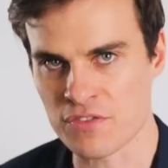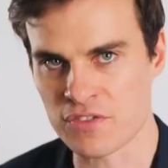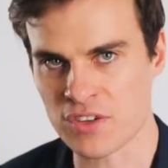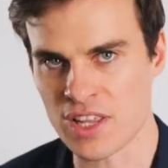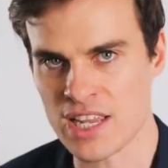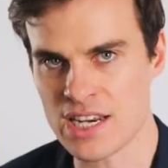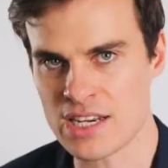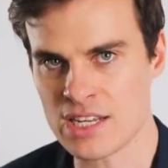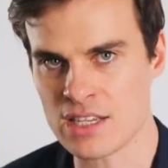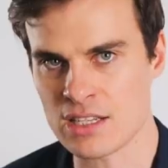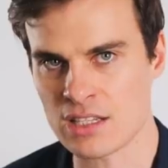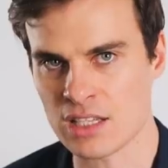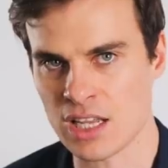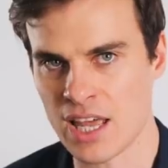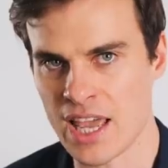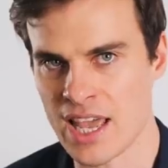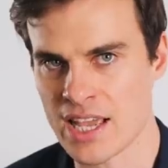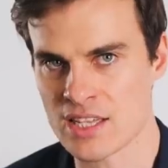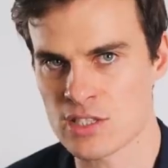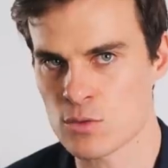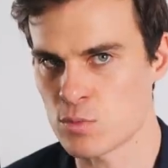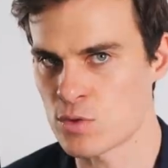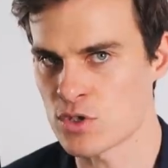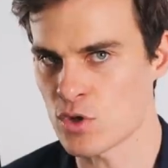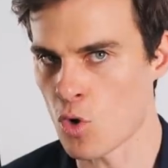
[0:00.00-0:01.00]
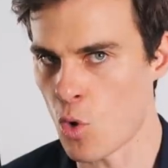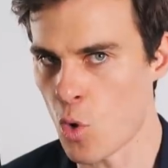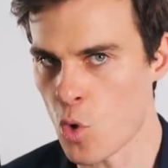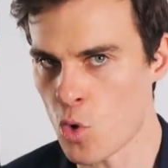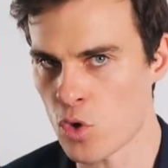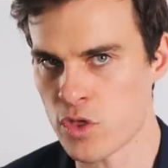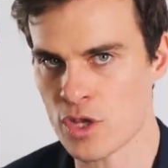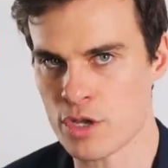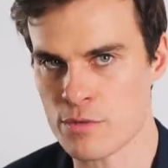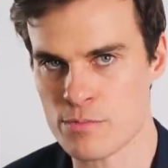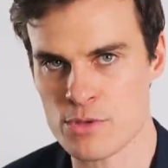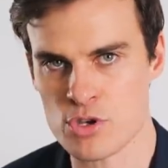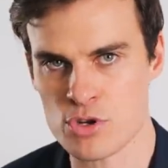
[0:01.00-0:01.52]
fleeting glance was all
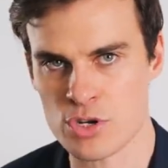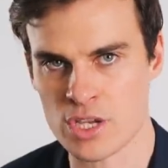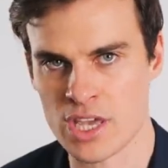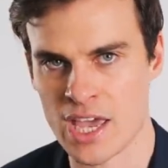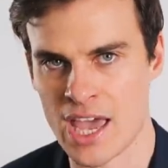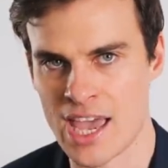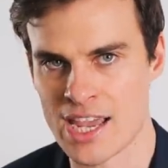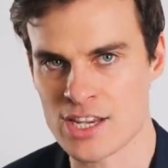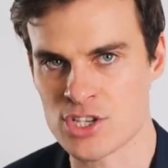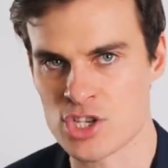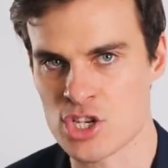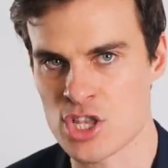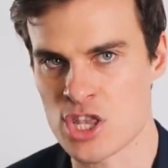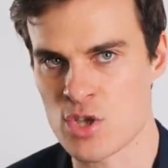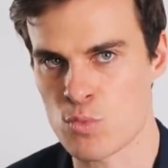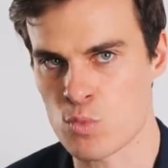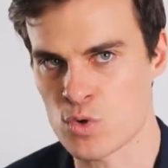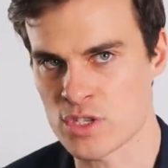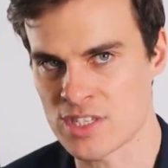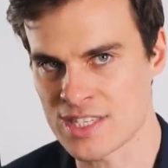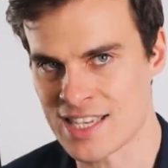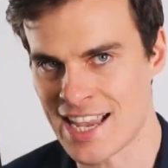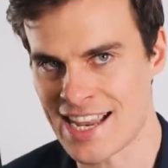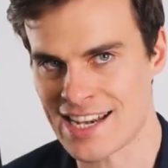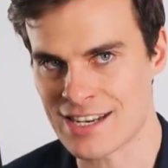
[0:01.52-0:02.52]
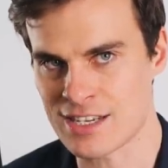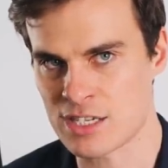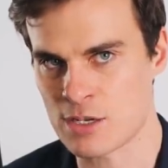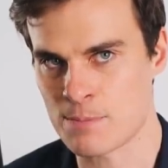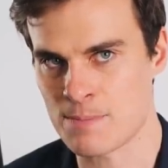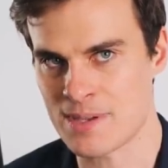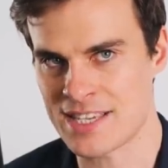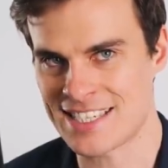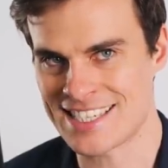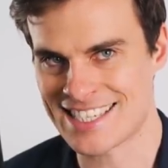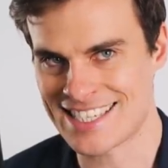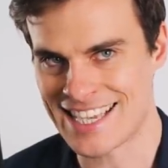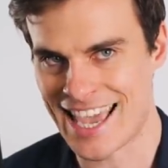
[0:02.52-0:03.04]
the communication that was needed to
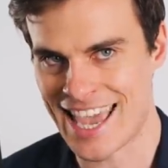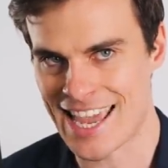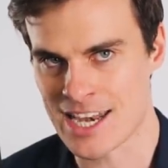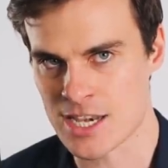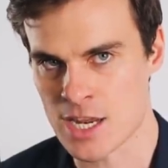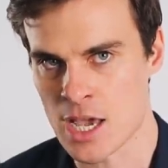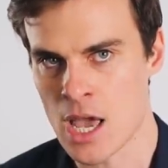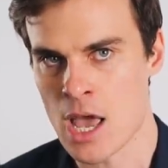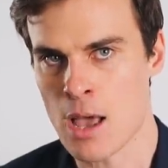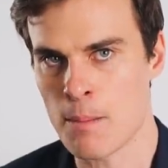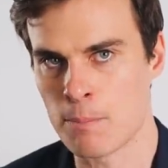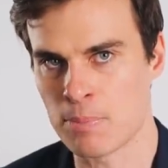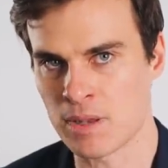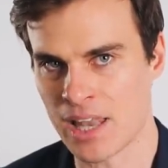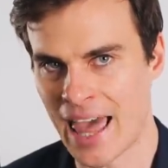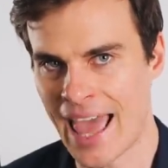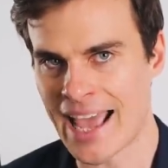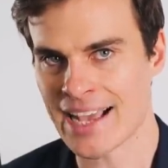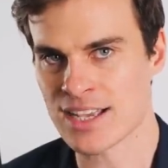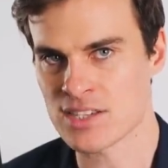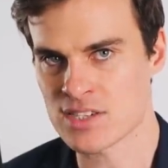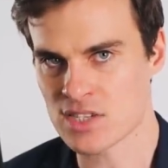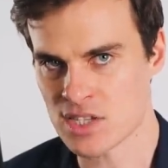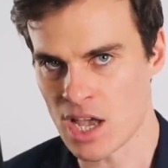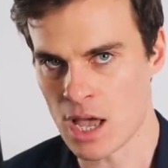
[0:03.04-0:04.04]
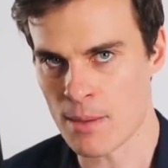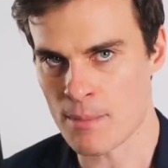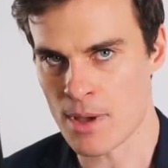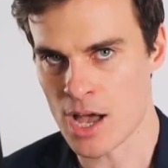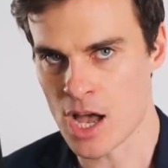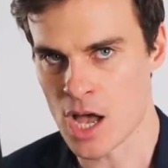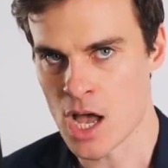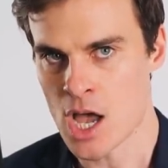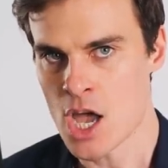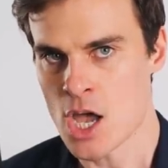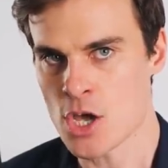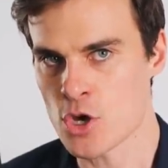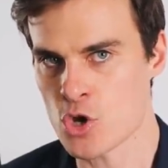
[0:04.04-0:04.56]
be said. Black
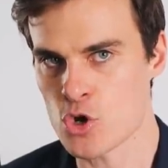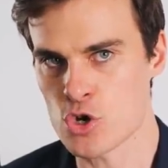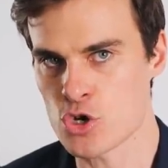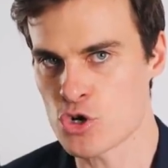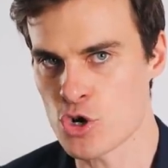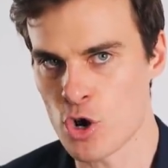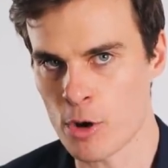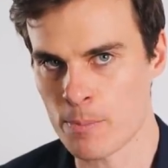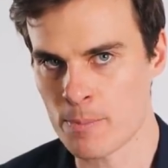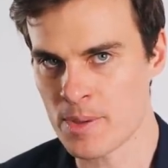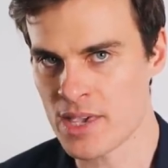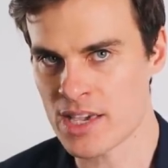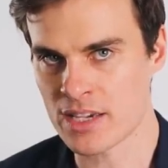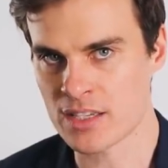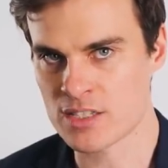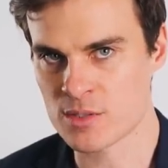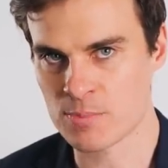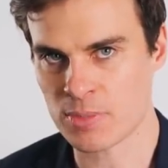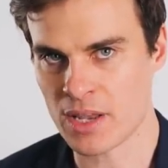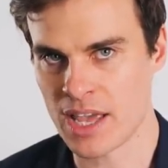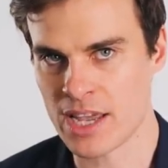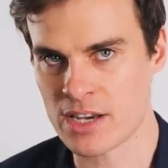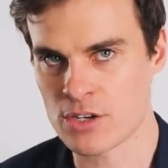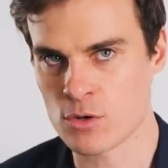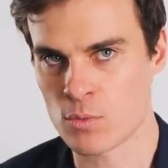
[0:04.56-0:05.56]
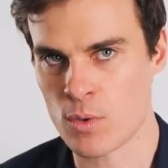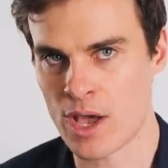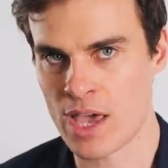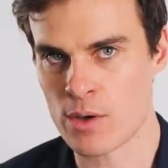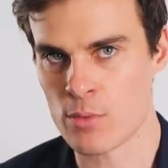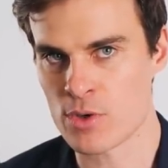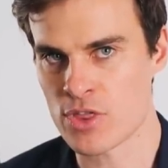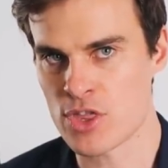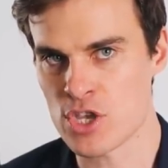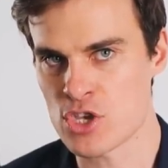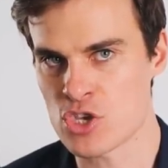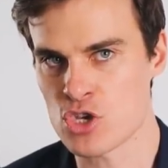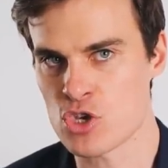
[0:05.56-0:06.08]
summer could not be explained away
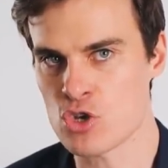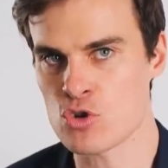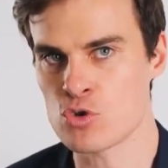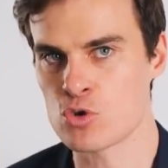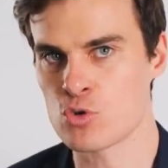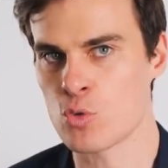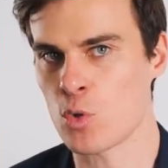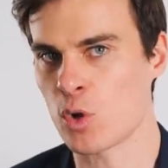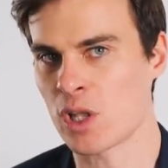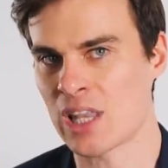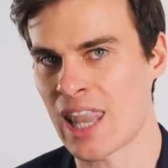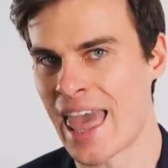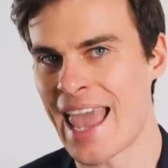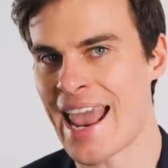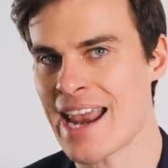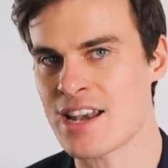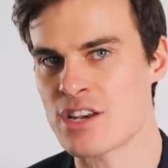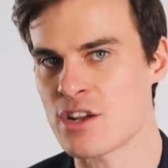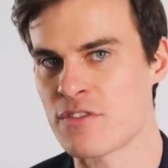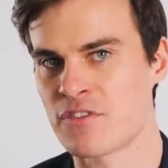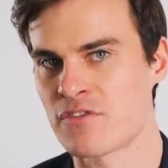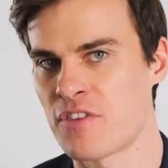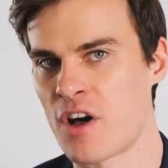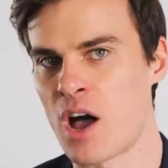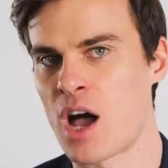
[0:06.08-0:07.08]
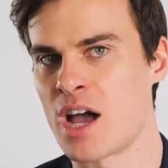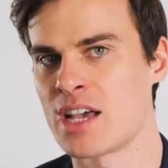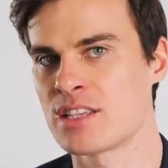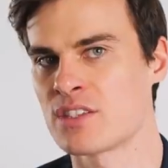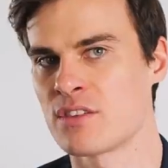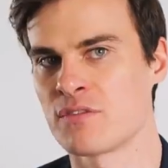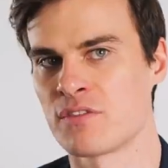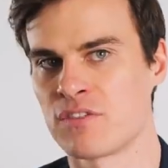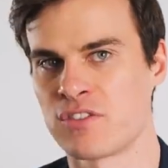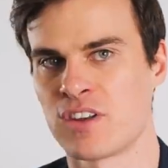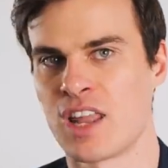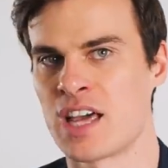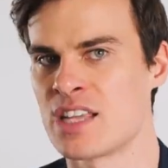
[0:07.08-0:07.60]
with the usual land of fires
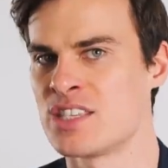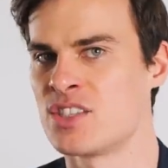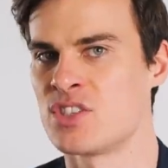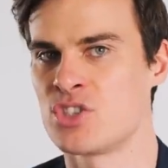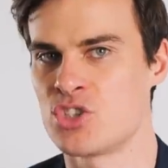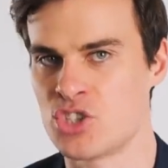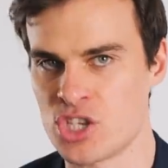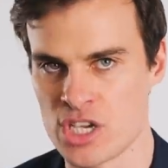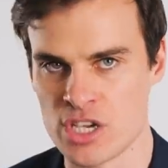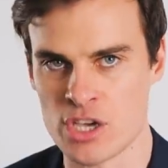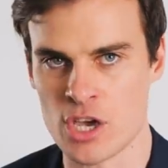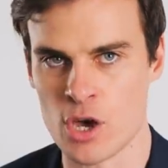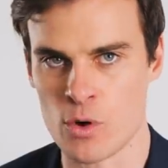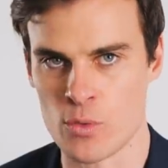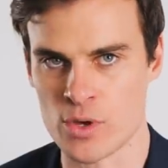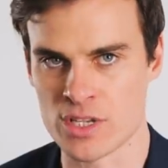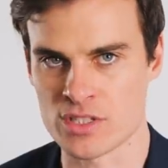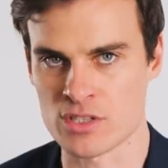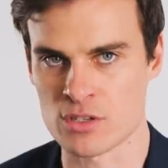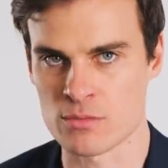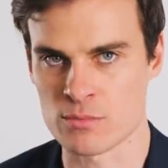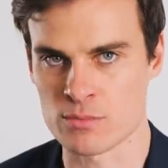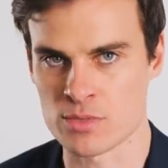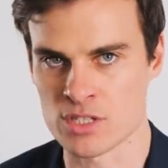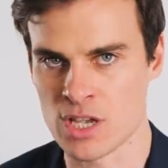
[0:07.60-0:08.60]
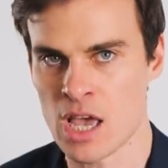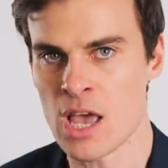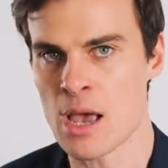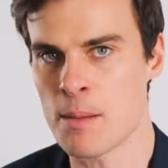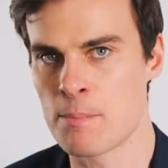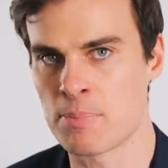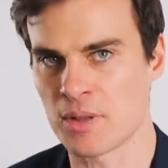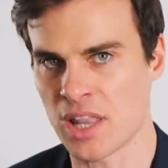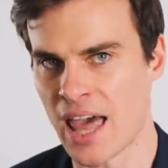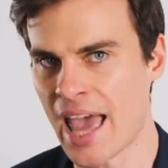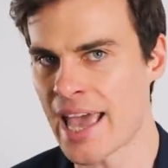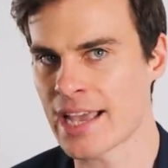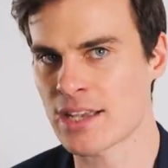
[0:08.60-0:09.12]
and floods jingoisms.
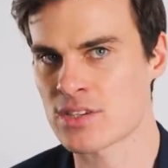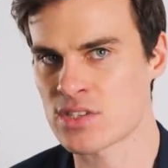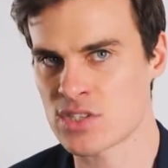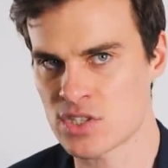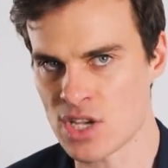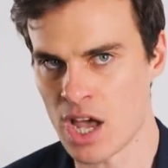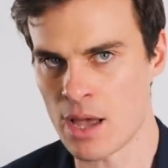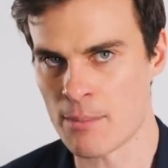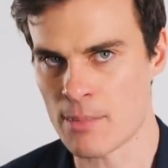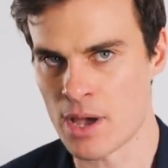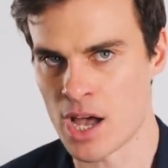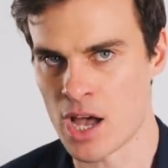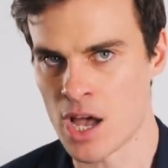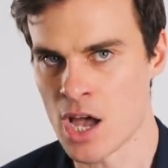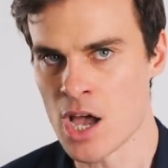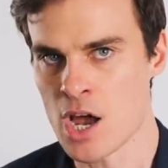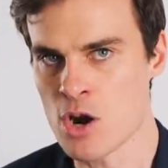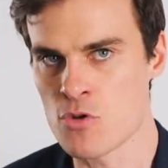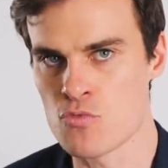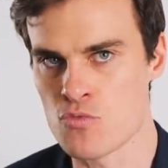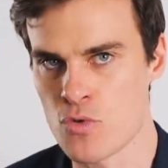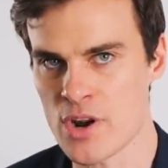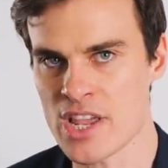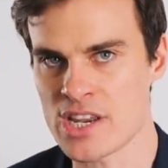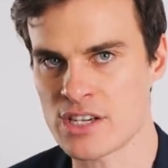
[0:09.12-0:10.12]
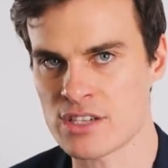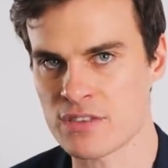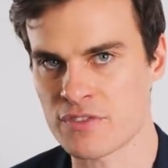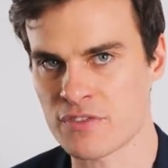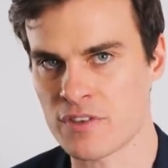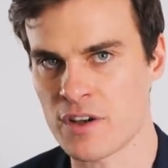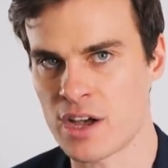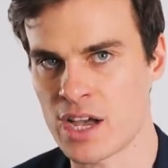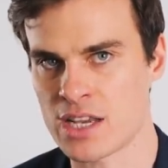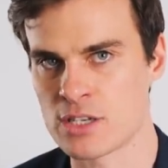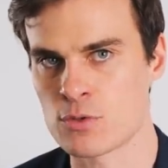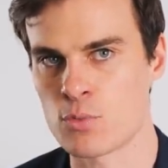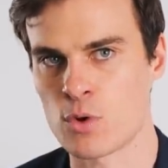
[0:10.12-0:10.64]
Black summer
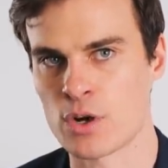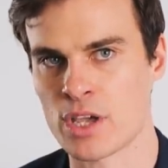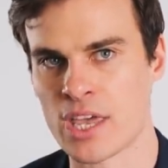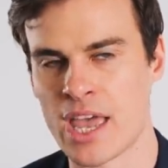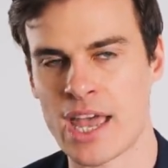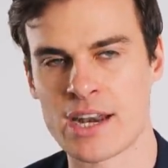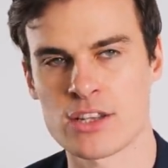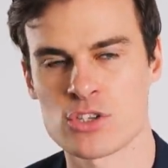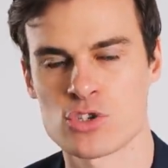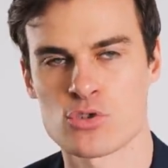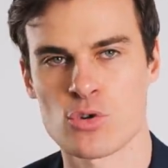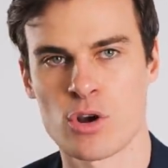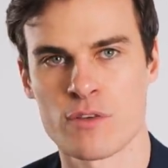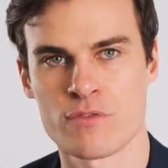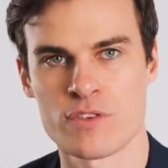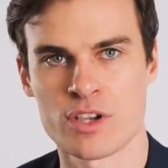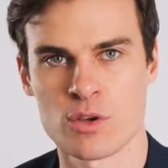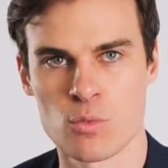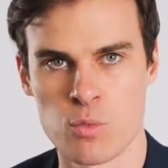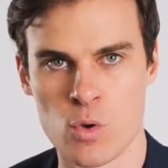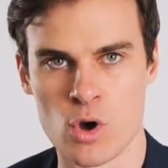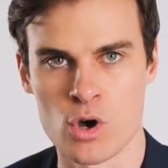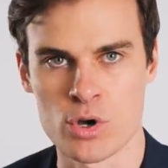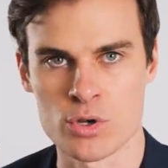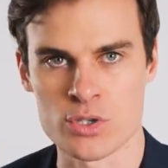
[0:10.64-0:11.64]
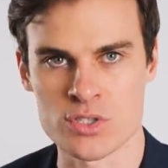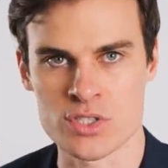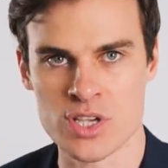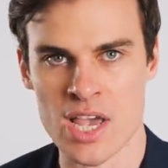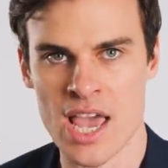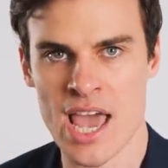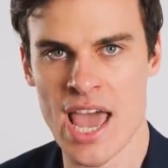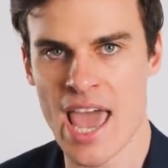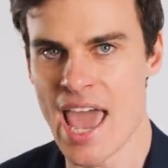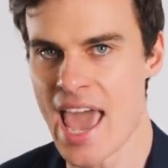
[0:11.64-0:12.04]
redefined what catastrophic was.